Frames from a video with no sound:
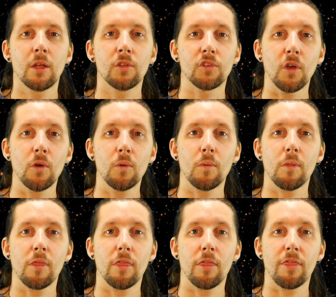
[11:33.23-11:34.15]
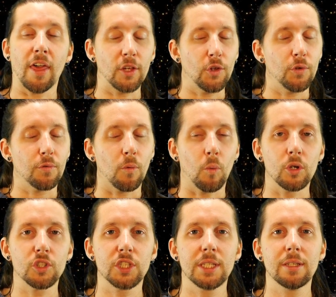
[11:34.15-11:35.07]
So thank you for
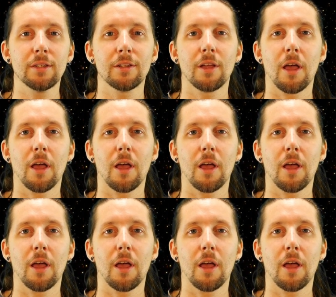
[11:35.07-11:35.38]
watching.